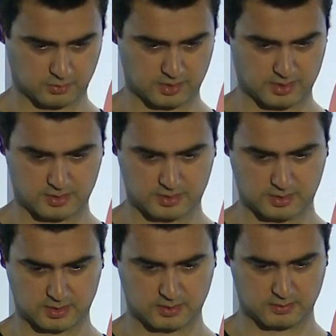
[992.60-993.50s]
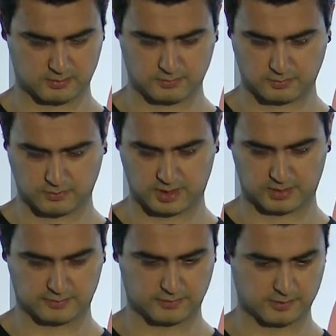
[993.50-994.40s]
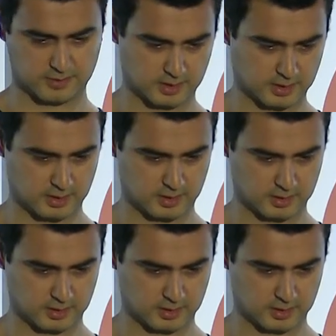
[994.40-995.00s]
we still wait for the